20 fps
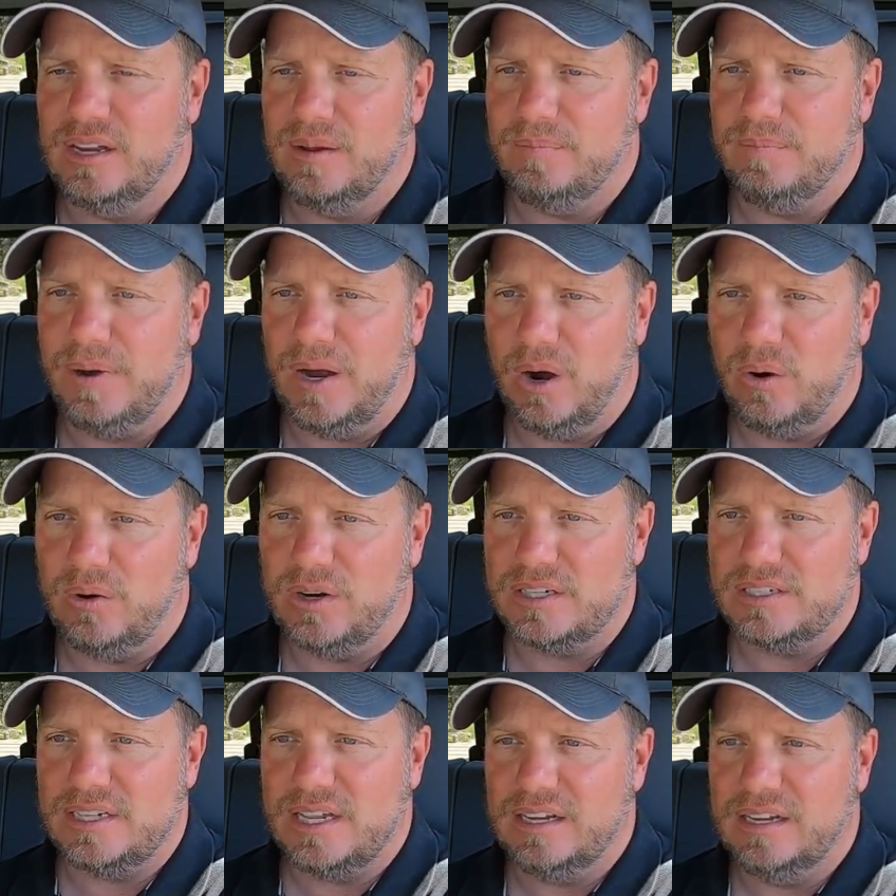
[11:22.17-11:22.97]
You got
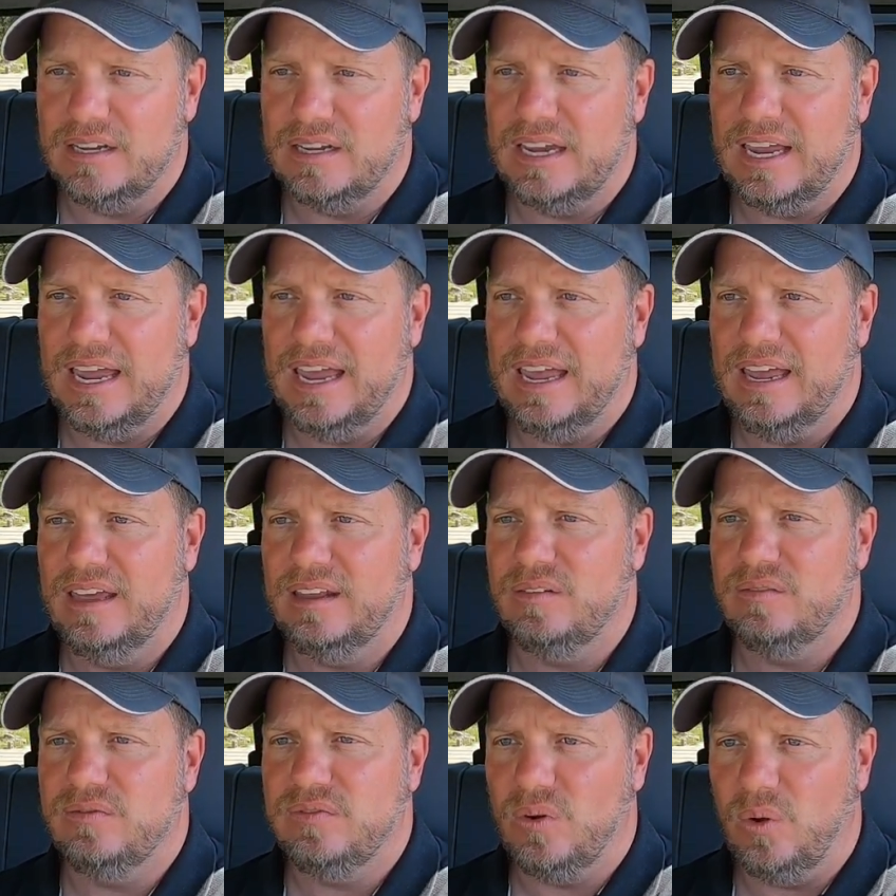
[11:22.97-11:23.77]
power extending
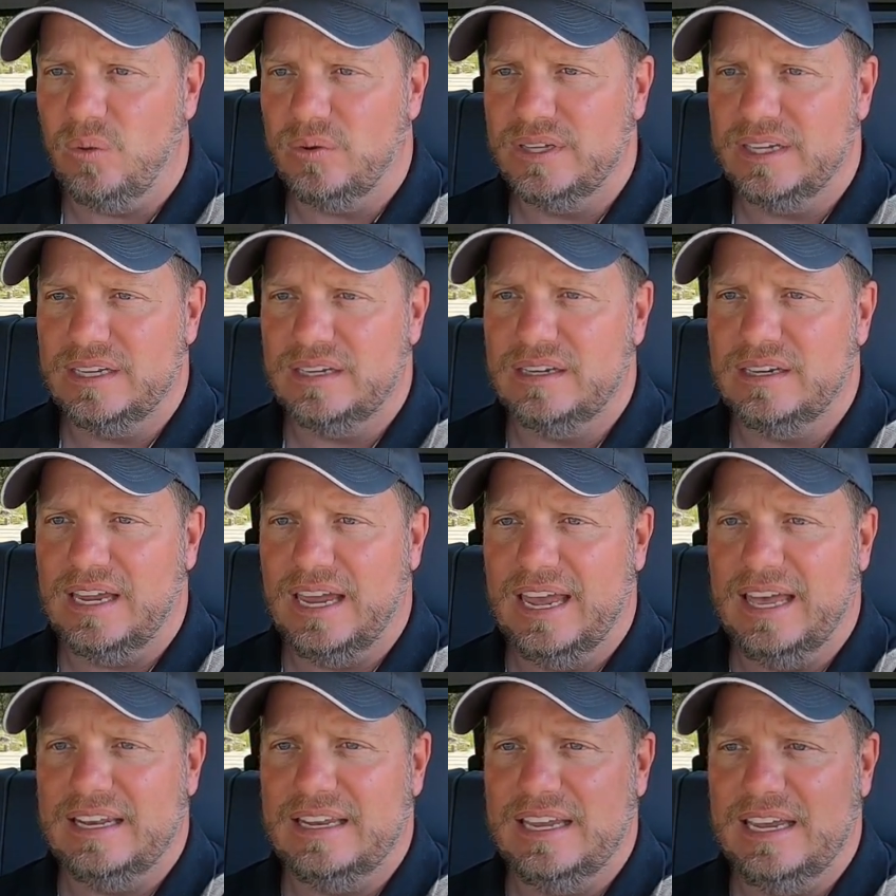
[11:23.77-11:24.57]
and
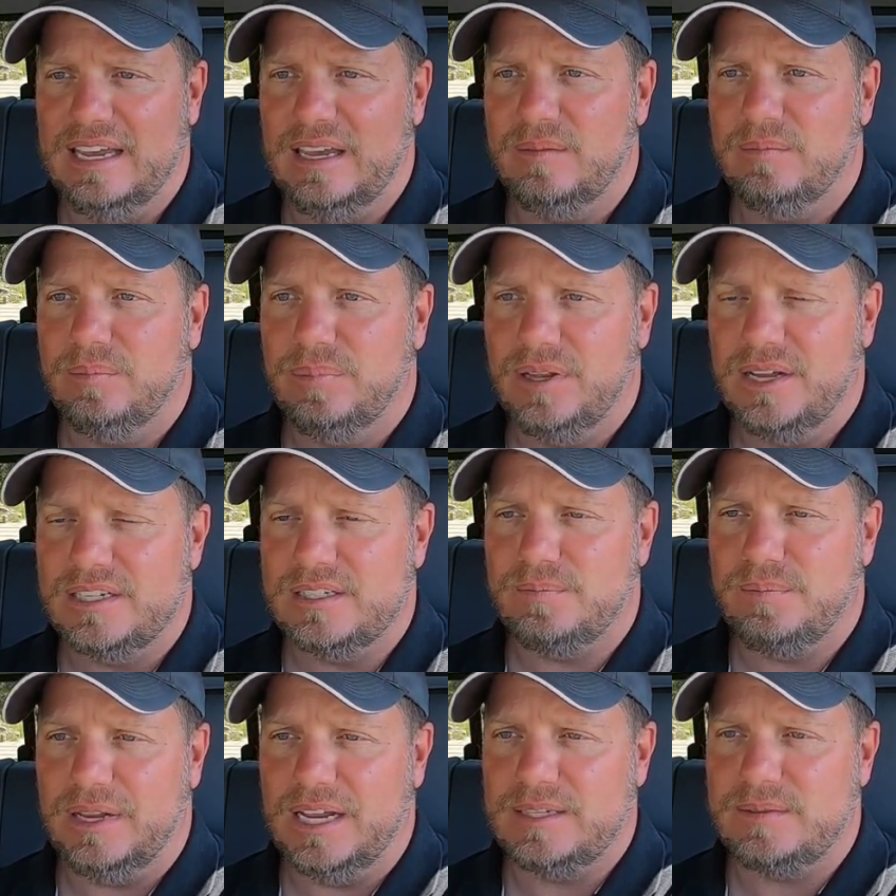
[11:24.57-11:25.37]
folding and heat
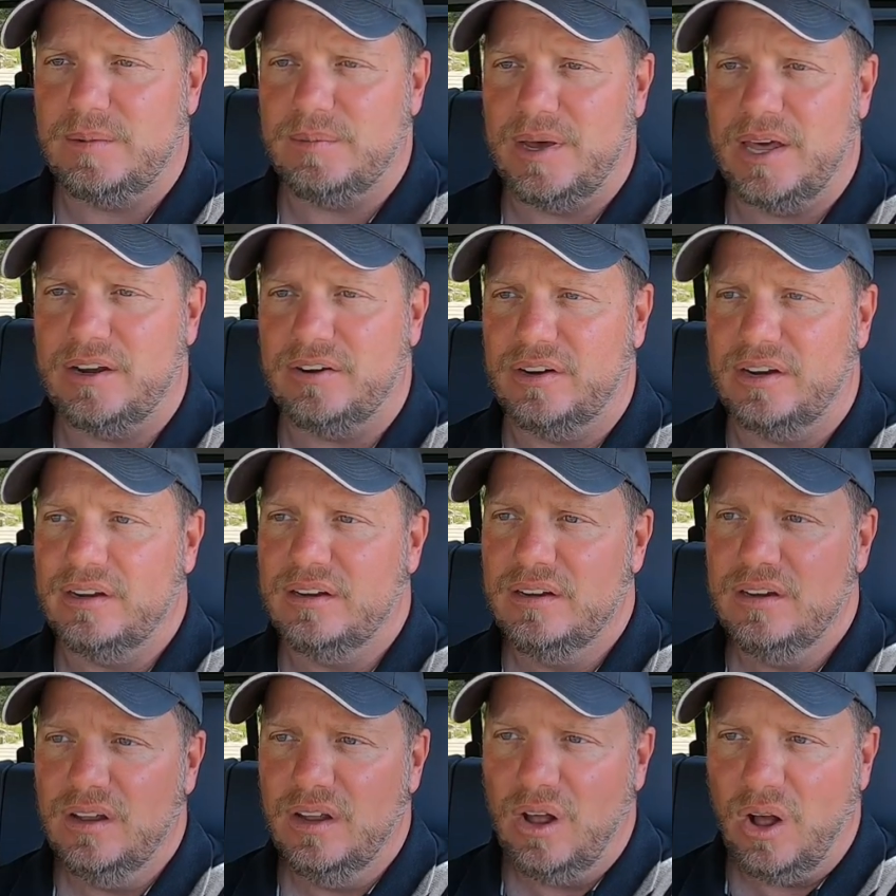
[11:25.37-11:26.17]
plus blind spot
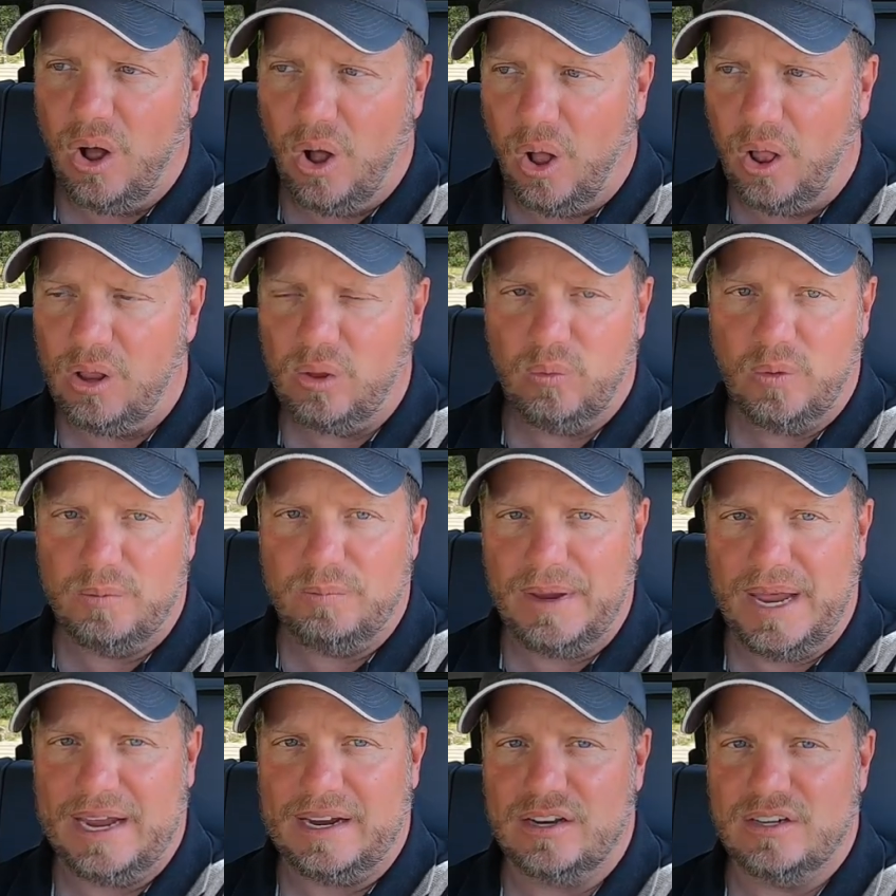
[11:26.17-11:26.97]
monitoring all in
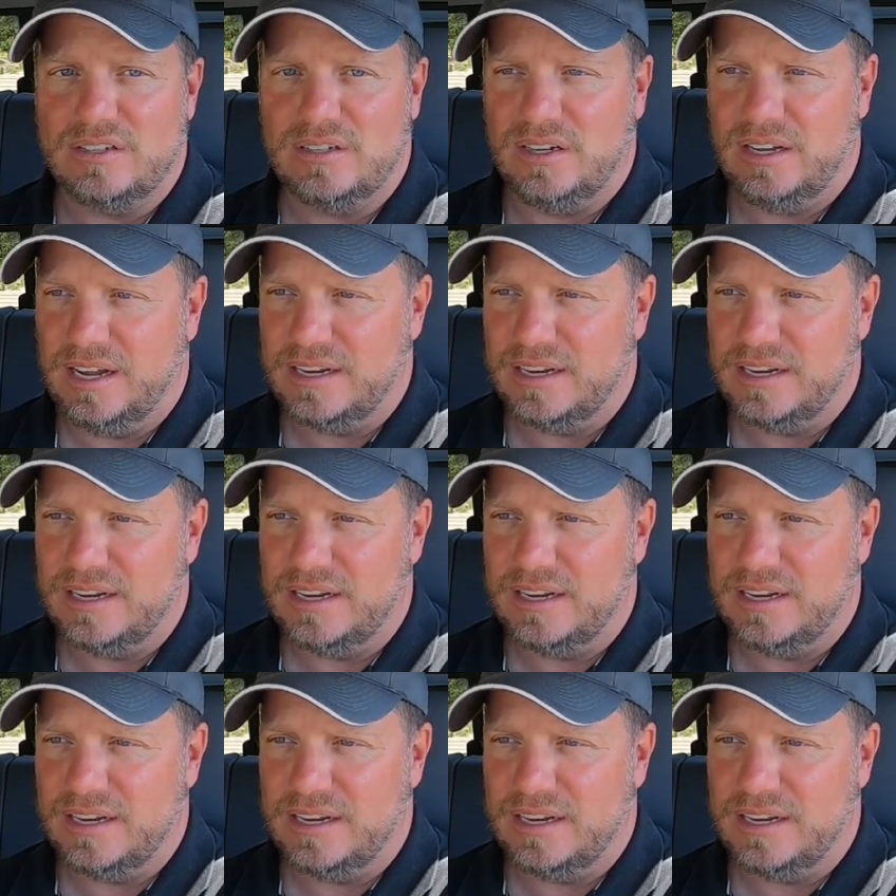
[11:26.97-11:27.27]
one package.